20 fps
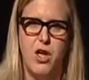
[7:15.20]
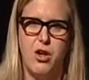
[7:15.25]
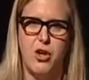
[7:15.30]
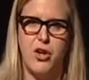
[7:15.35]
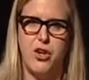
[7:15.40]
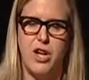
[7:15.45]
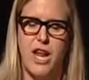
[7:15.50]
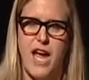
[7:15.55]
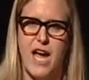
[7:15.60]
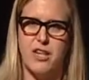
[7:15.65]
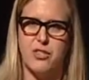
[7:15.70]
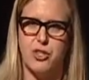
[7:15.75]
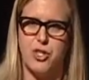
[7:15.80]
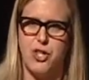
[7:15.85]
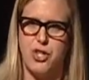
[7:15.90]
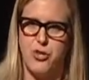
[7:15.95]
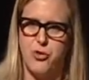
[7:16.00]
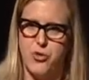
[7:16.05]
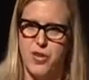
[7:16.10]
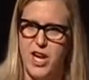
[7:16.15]
could actually
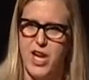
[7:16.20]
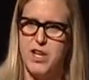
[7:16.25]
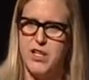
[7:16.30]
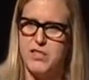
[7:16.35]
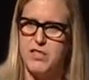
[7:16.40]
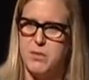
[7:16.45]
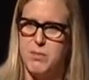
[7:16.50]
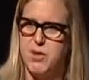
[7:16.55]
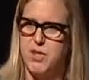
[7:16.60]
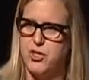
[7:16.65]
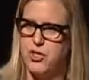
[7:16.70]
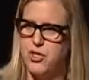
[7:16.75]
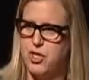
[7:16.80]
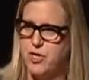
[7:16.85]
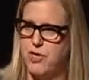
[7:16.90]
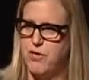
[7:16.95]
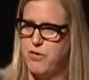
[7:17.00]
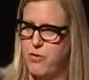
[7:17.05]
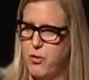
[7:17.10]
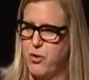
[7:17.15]
create a
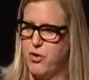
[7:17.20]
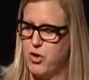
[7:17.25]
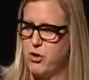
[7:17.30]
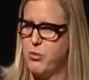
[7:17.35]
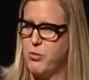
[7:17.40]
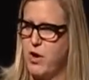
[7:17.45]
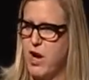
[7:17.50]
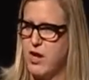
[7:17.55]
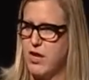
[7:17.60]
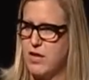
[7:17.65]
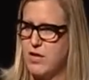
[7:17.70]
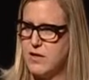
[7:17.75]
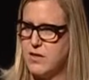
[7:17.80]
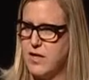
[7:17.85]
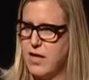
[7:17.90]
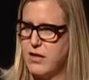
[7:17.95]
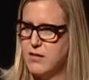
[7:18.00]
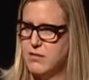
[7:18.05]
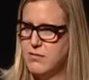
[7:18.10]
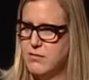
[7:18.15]
dimension for your product
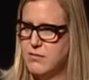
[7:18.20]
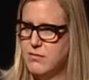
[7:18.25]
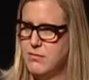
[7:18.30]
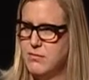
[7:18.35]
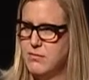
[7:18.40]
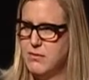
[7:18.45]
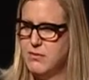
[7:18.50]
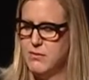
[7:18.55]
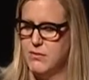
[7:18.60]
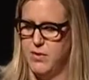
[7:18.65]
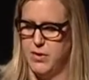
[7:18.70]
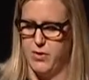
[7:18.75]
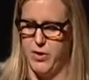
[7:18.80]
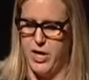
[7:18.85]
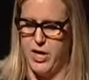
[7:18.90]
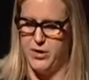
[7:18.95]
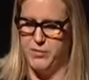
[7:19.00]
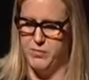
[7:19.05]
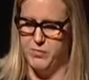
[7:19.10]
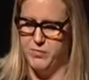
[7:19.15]
set,
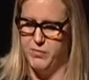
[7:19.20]
okay?